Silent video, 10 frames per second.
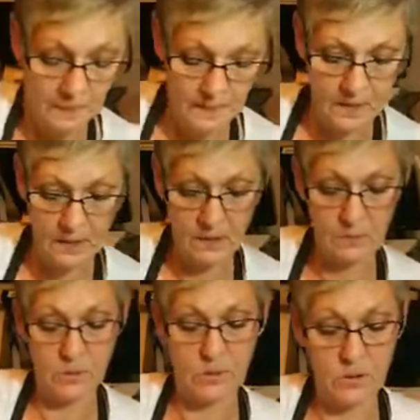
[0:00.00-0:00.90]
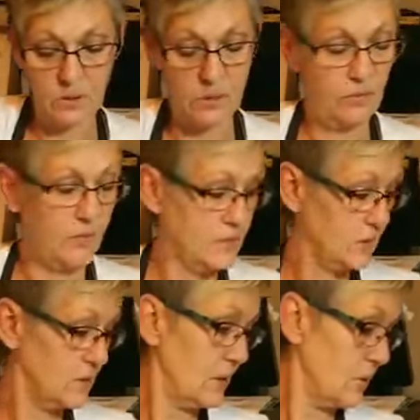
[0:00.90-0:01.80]
And put it on my fuzzing
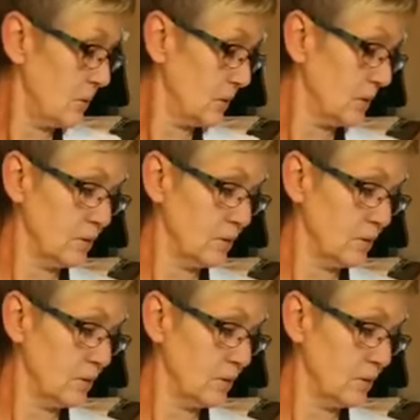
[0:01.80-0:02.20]
towel.